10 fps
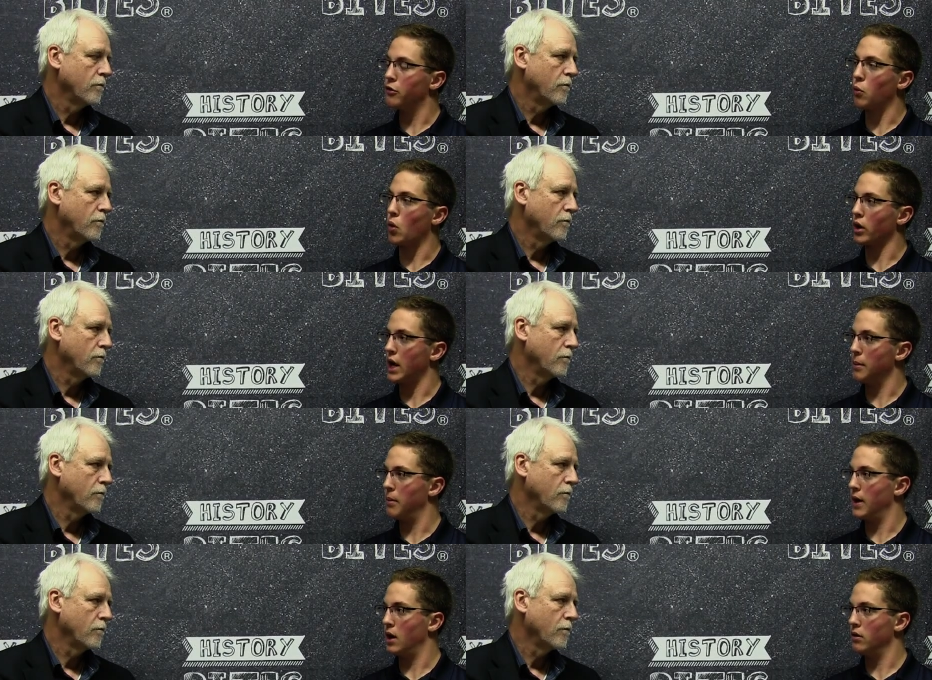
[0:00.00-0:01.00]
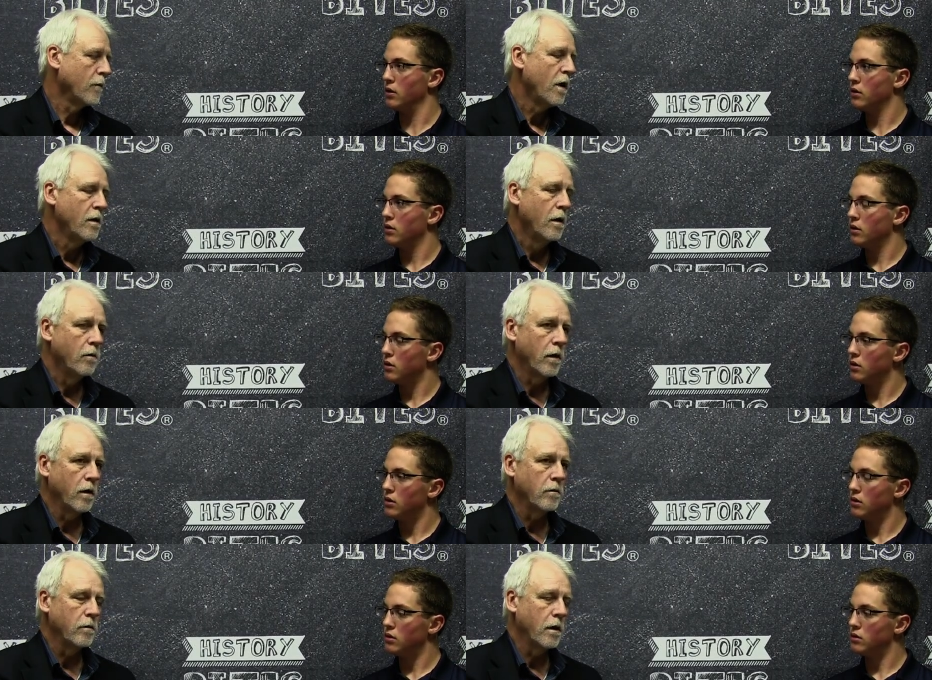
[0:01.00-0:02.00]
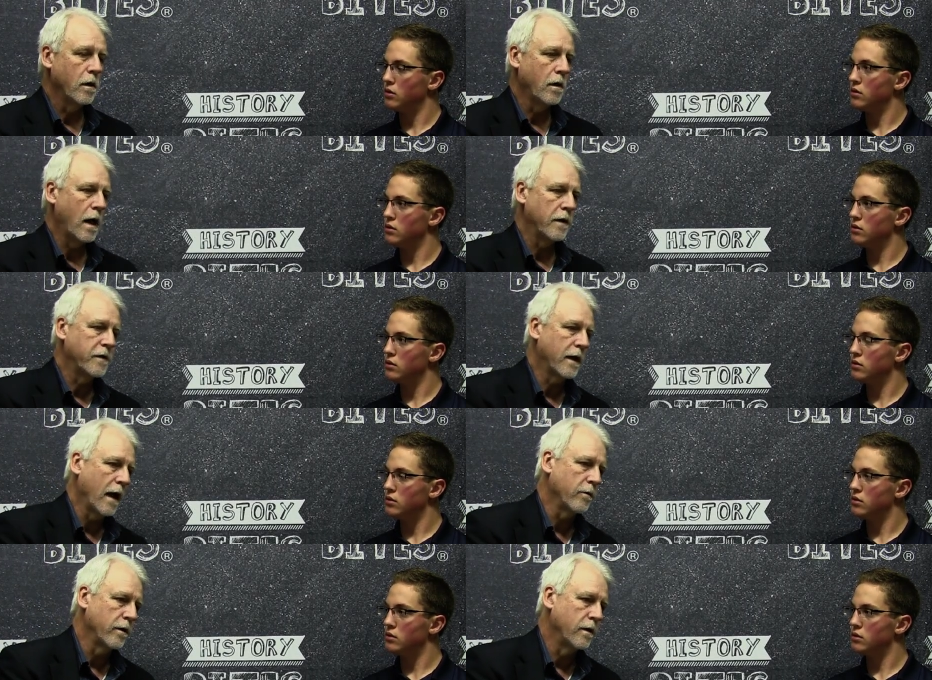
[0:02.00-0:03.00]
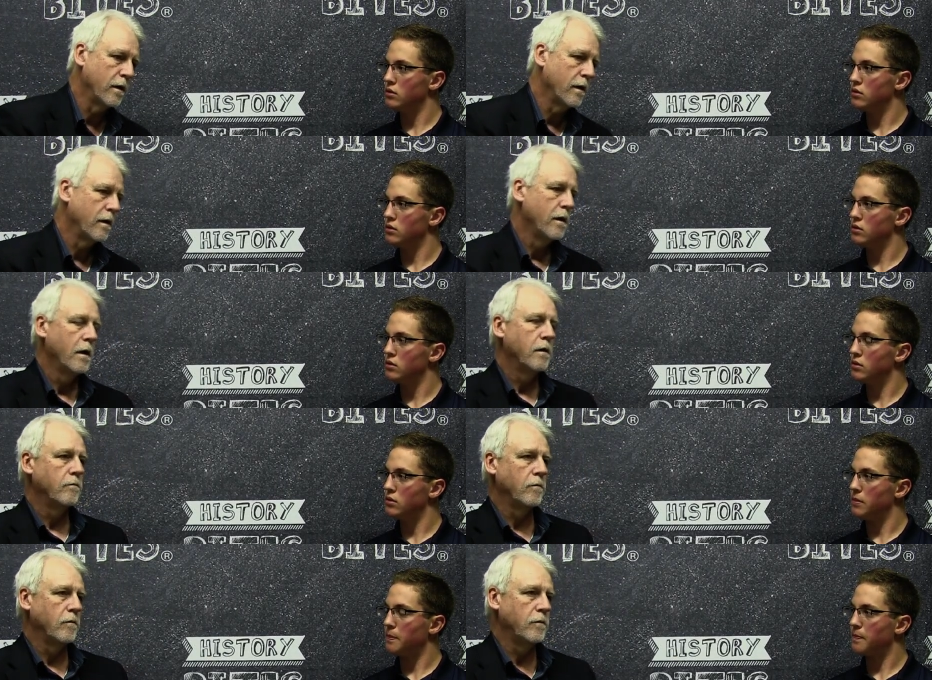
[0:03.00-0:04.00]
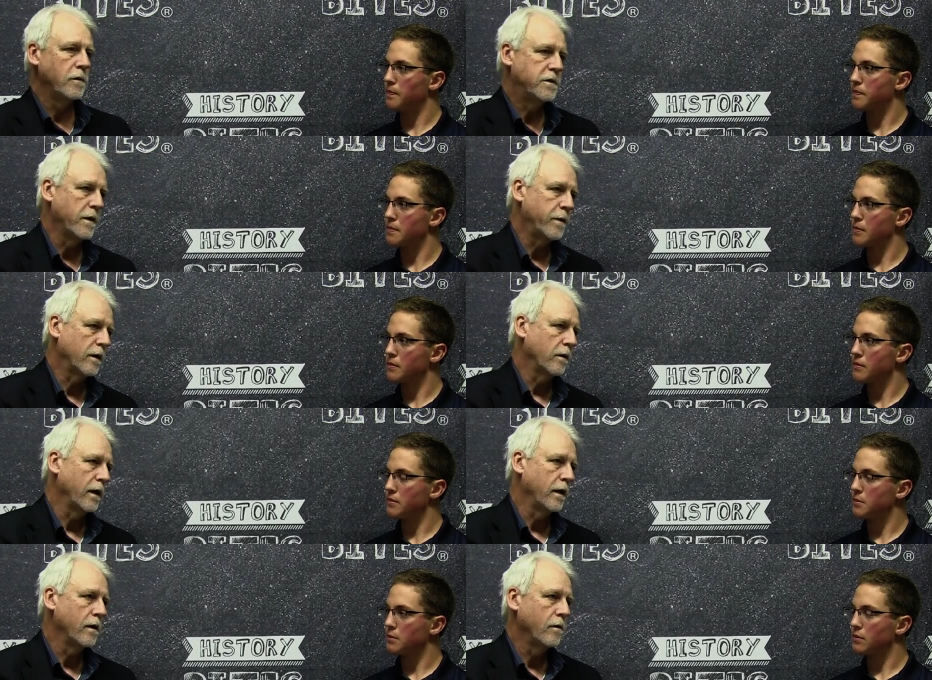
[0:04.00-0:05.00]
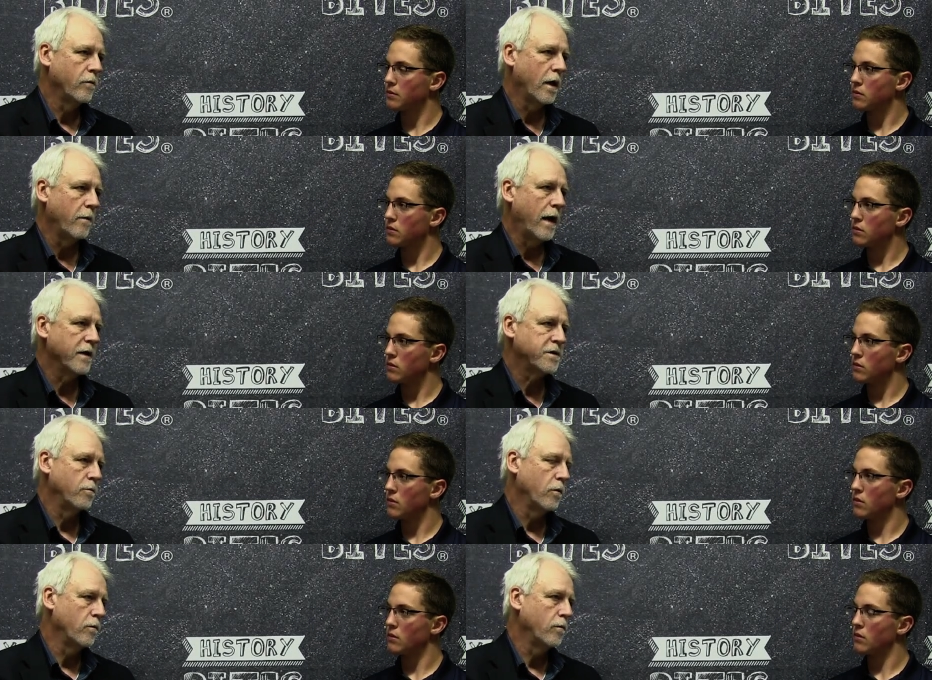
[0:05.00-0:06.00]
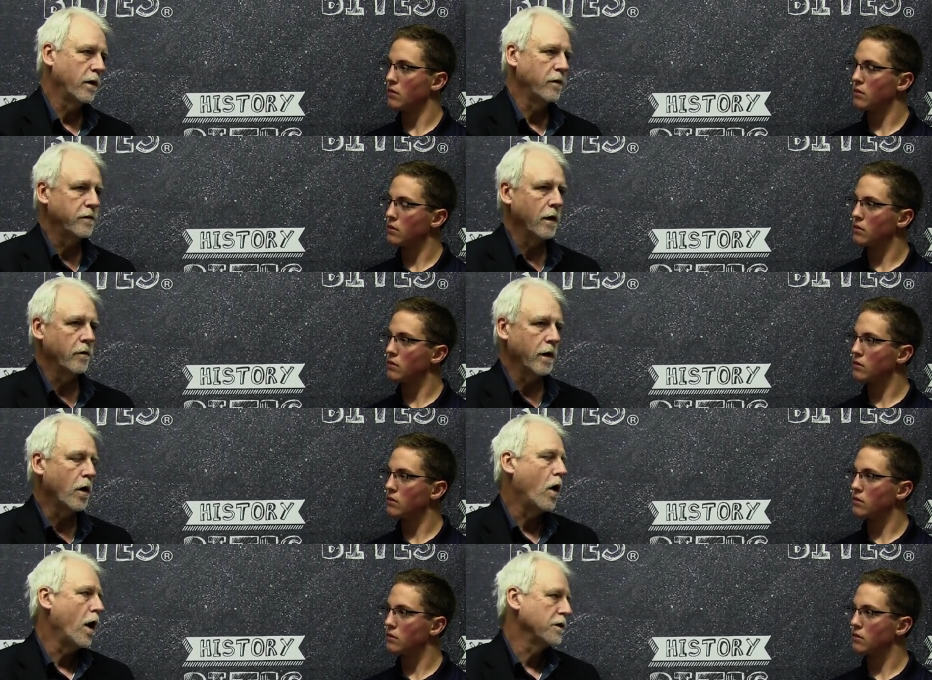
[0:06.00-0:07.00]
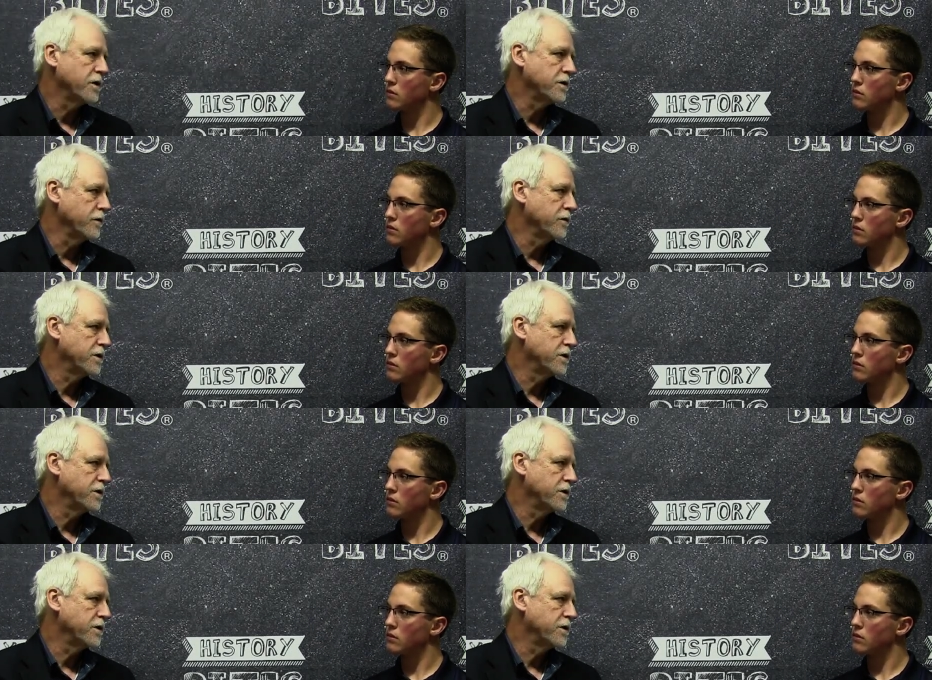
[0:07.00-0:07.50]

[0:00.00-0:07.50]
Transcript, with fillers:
Speaker 1: this war came about?
Speaker 2: Well, uh, I think I would typically, when I'm asked, what do you think are the causes of the